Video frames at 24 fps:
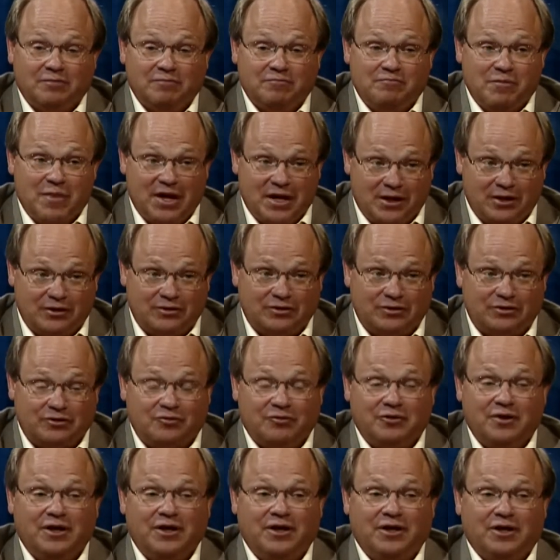
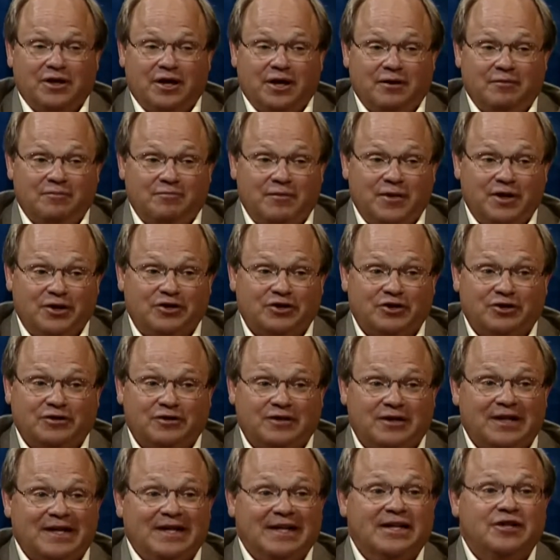ministry and
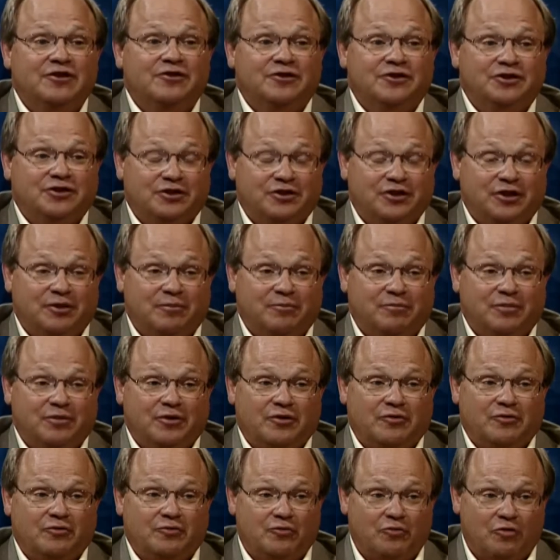mission leadership
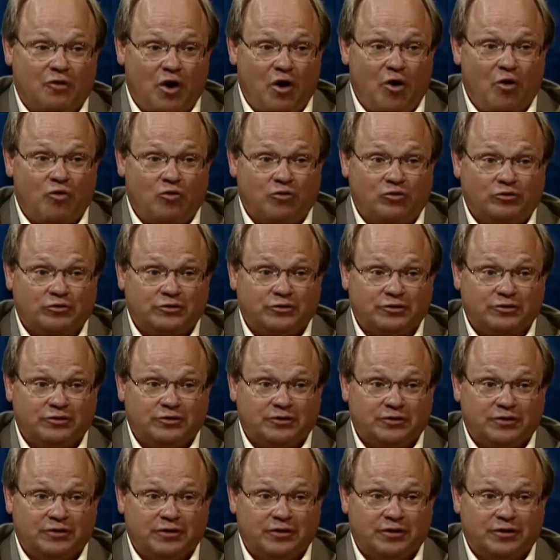roles,